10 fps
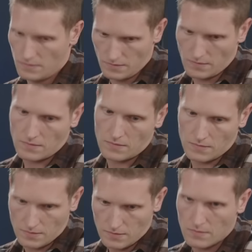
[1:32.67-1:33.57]

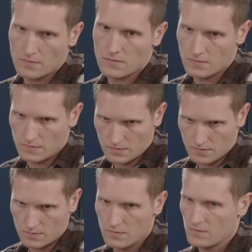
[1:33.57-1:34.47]

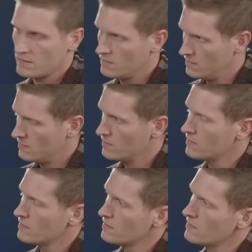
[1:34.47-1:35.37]

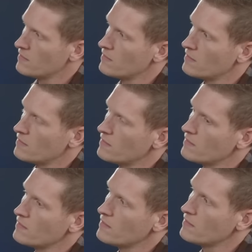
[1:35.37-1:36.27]

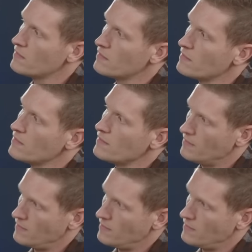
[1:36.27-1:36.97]
[no speech]